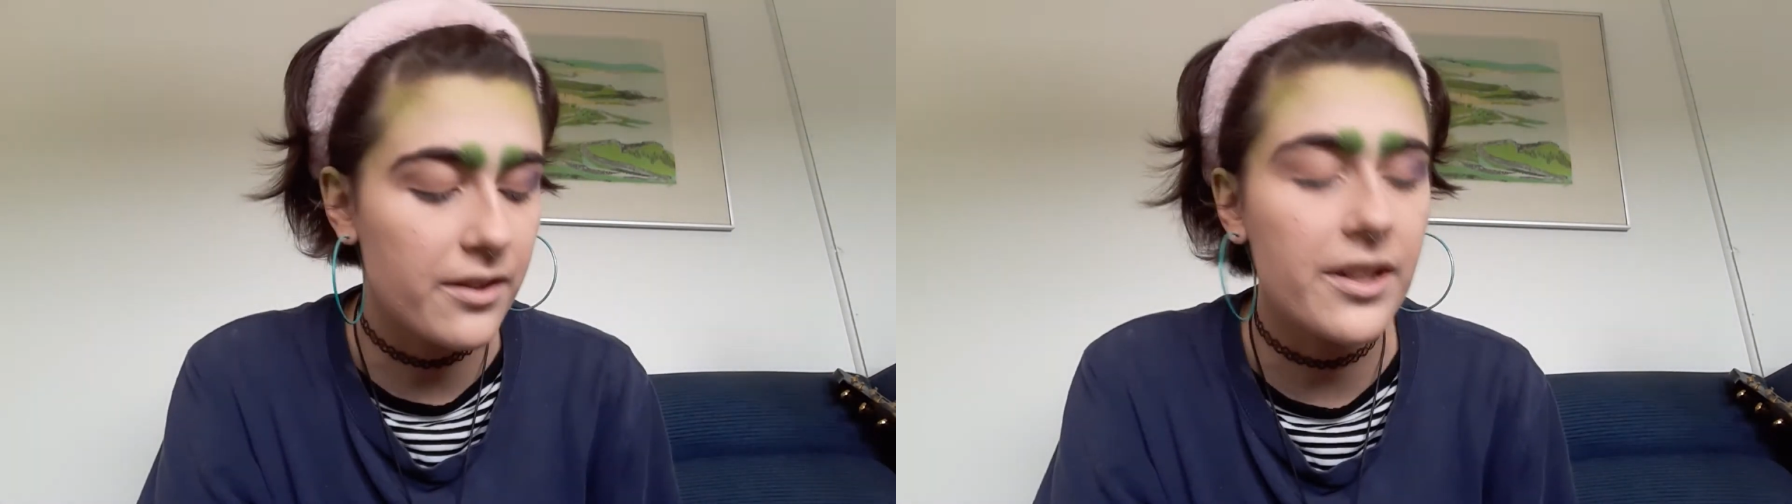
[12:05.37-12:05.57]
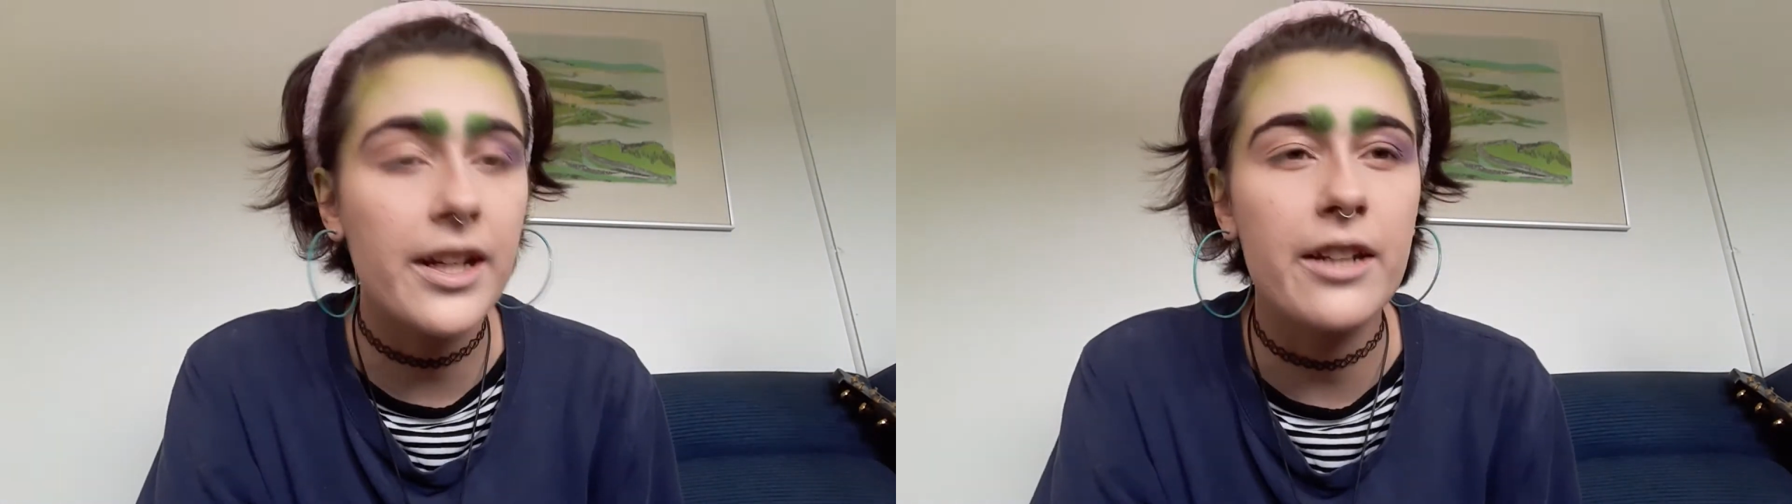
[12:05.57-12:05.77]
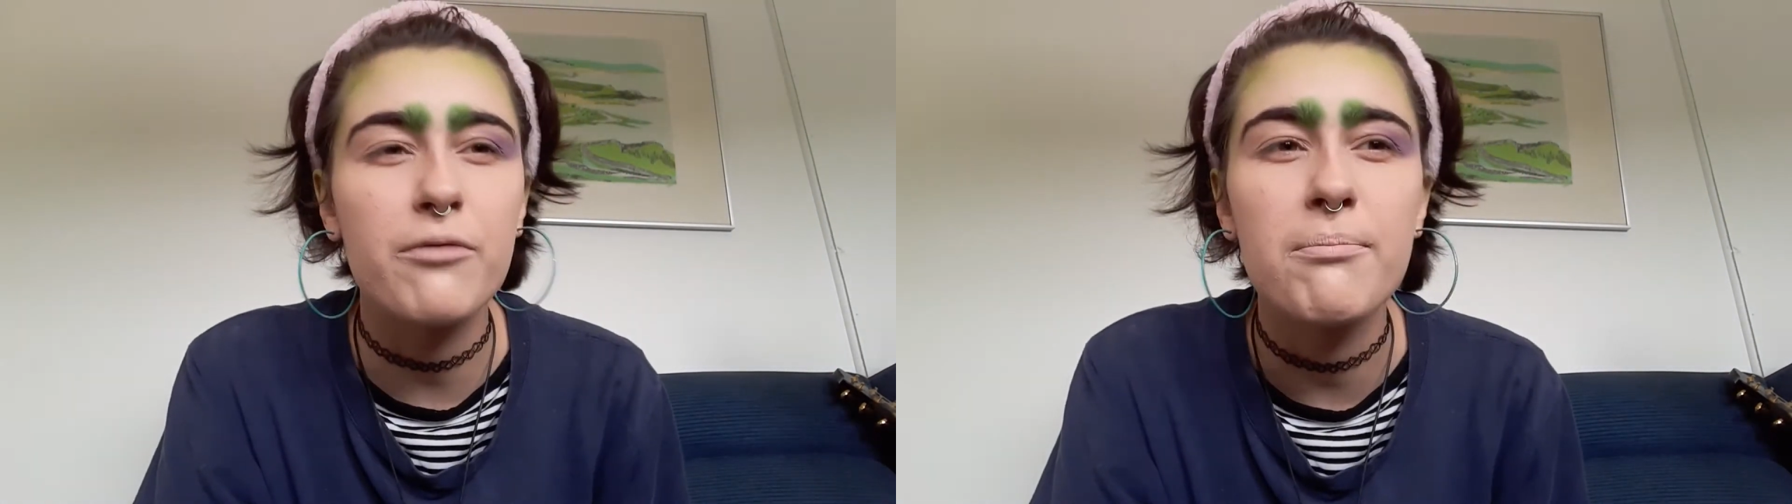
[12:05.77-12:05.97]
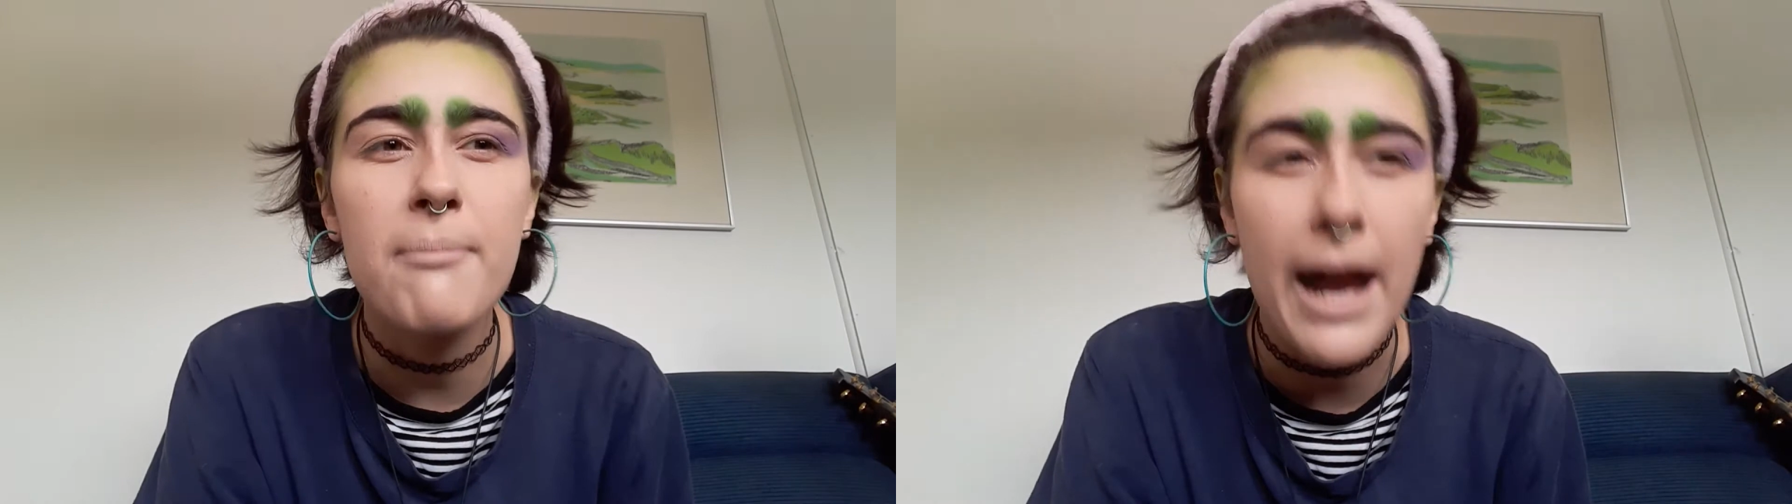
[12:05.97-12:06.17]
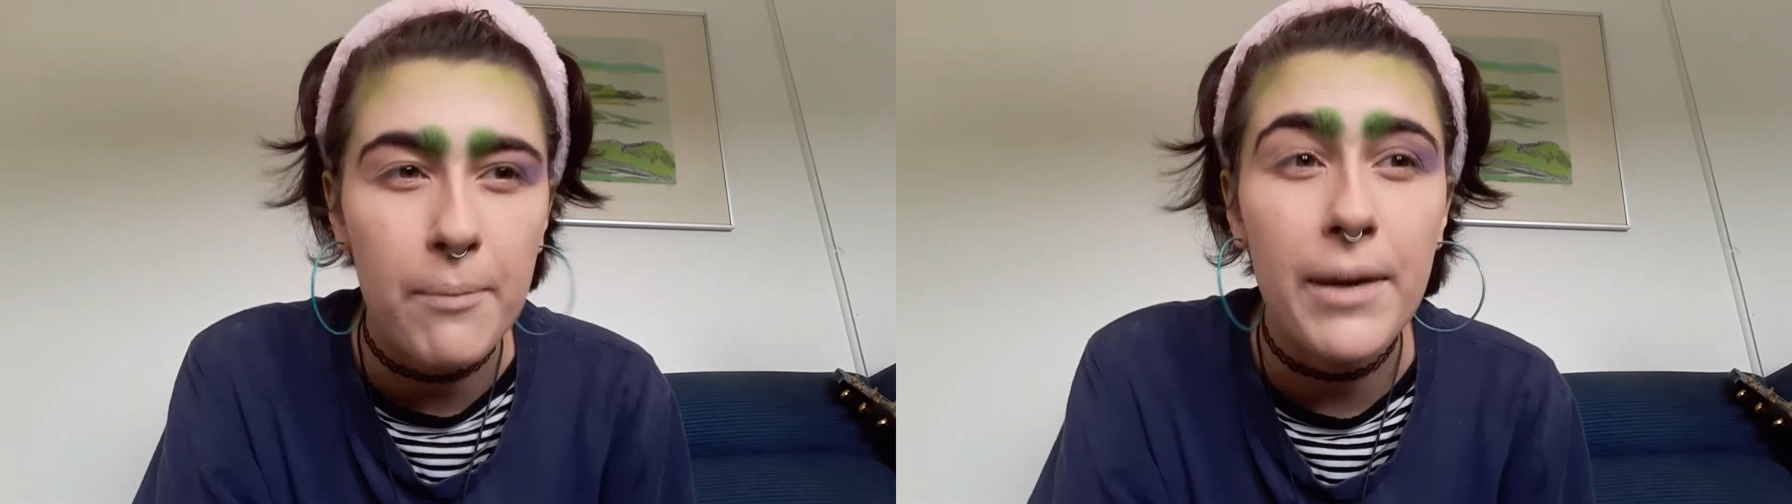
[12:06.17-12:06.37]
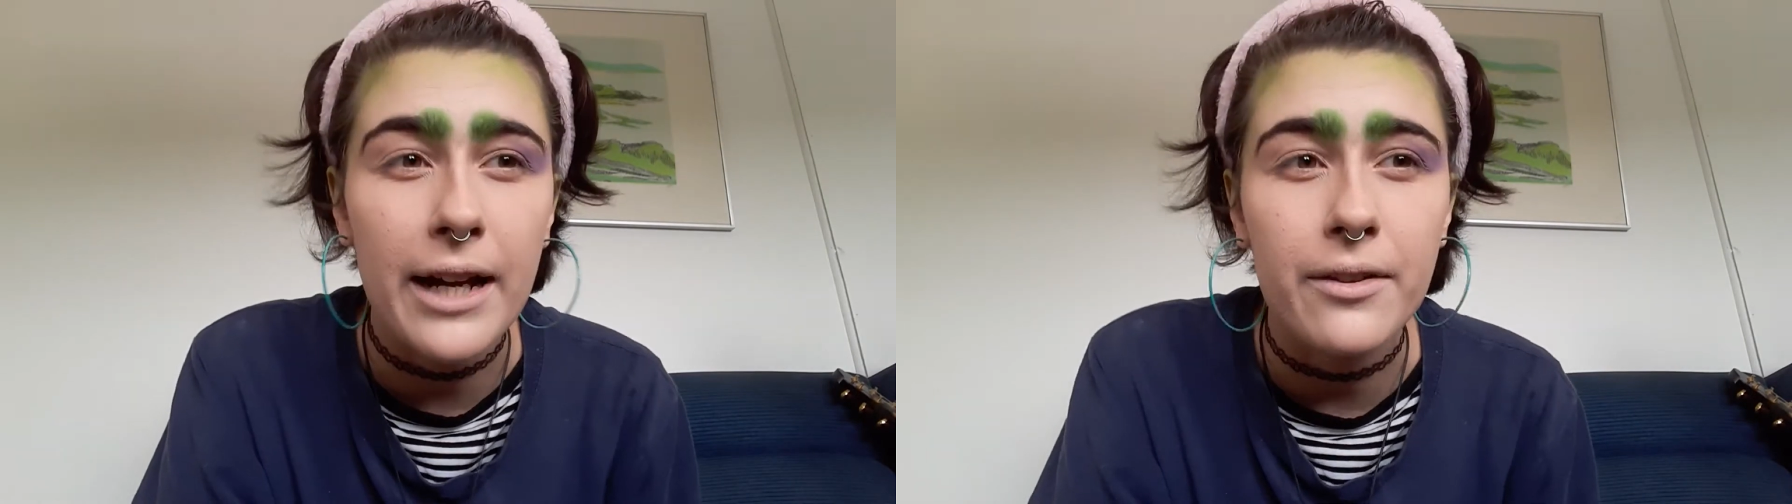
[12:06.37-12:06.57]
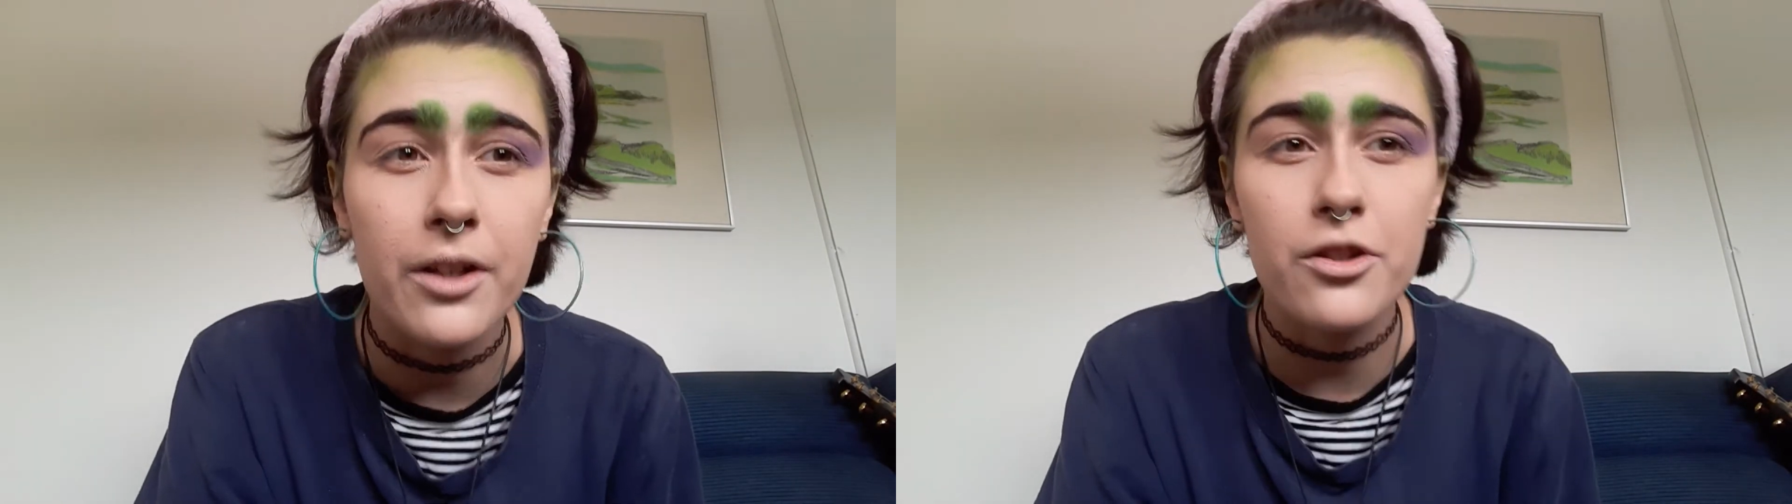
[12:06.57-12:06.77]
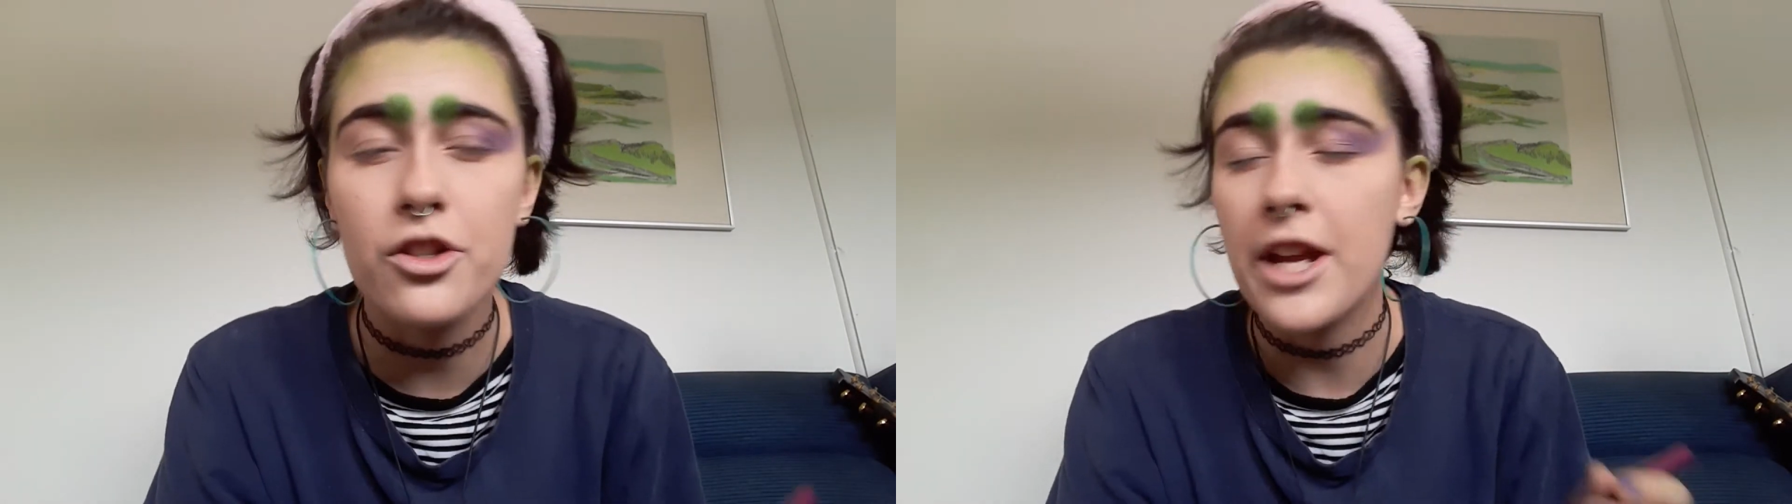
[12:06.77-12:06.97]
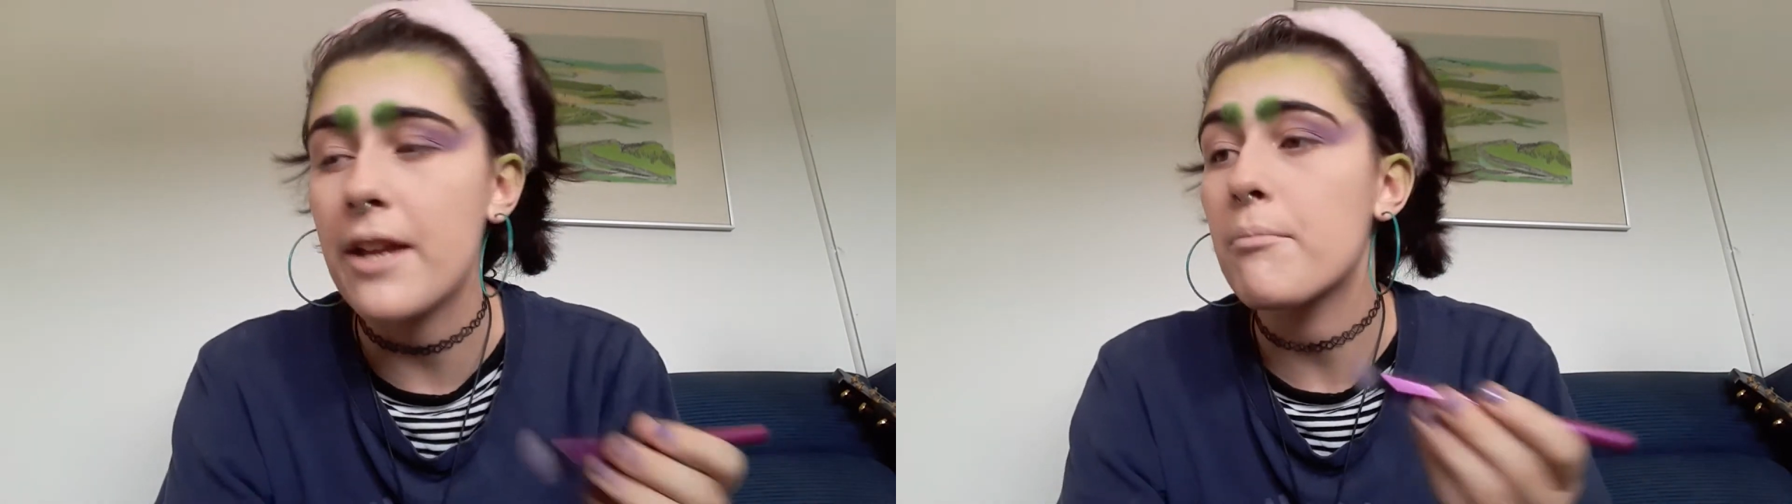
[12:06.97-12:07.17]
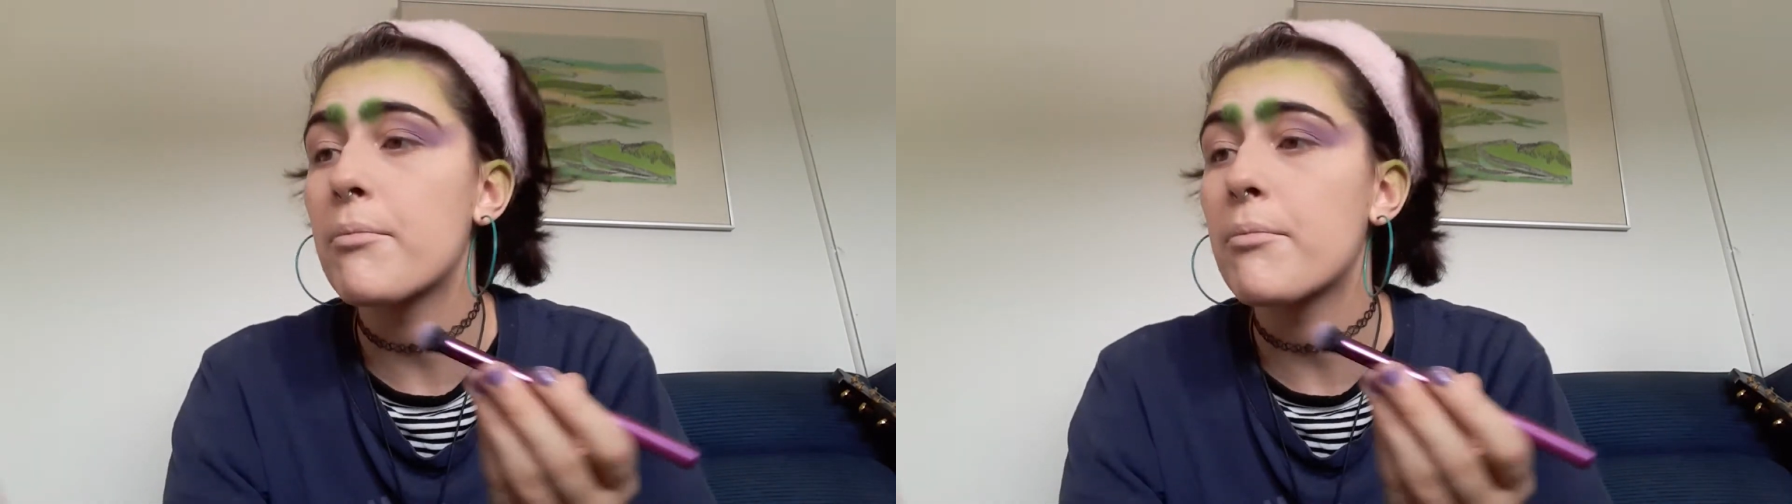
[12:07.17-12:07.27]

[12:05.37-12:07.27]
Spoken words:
to kind of map out our shape.